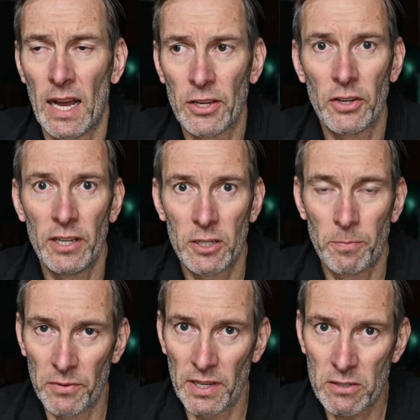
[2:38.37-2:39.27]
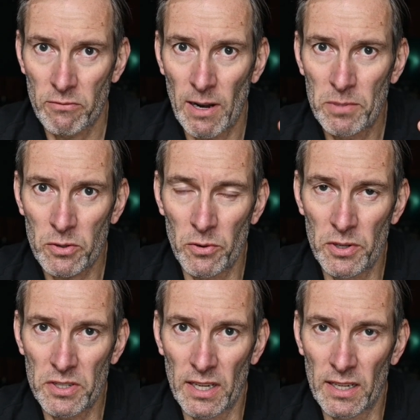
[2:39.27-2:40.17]
you need to put these grub
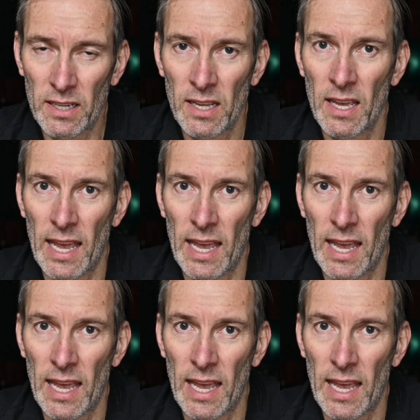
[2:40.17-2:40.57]
screws in,